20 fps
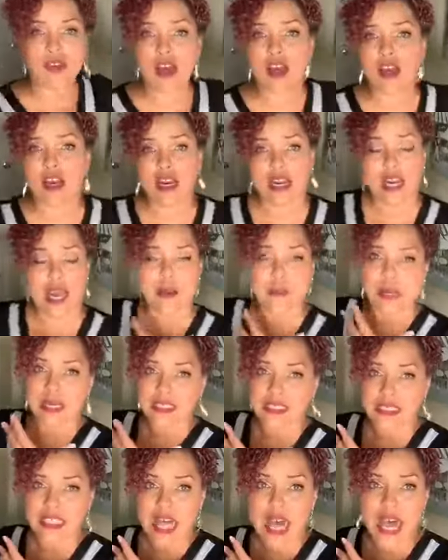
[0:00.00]
background and i got
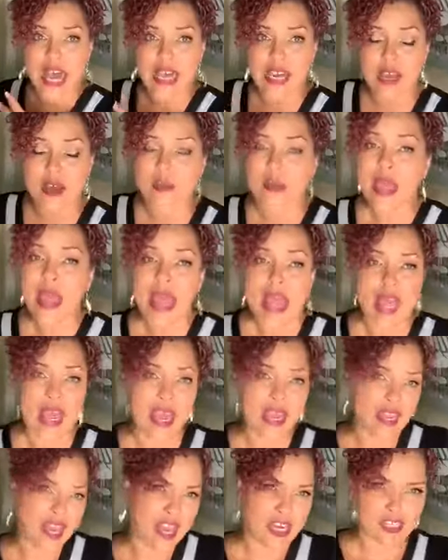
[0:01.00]
my slide up
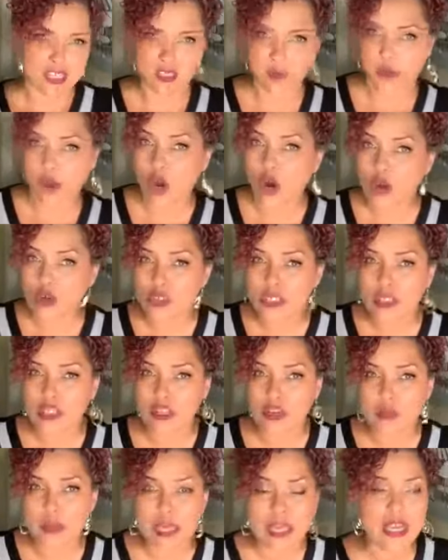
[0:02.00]
and i can actually pose a
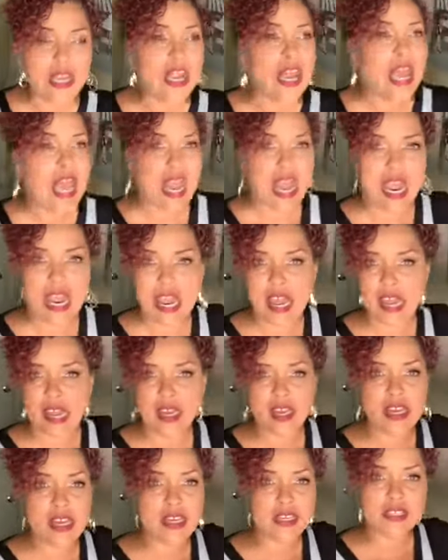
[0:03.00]
little bit
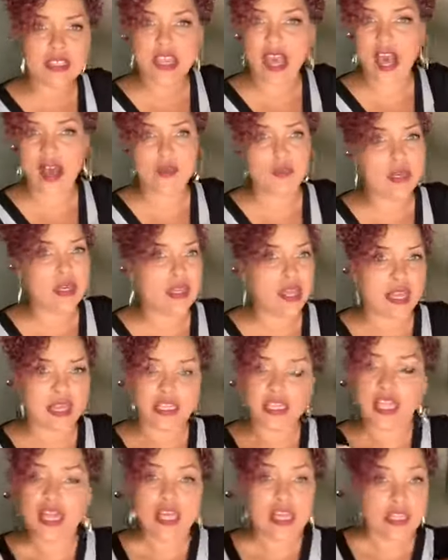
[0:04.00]
and he's got me
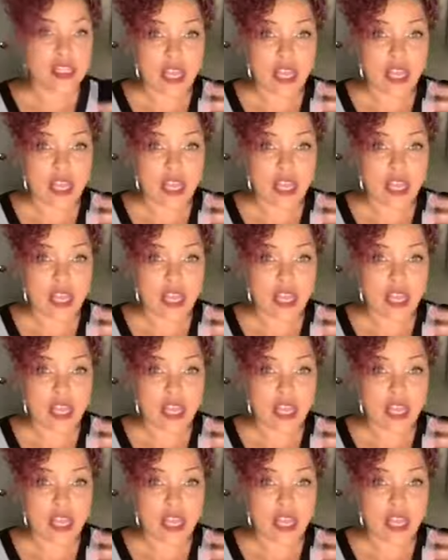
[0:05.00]
like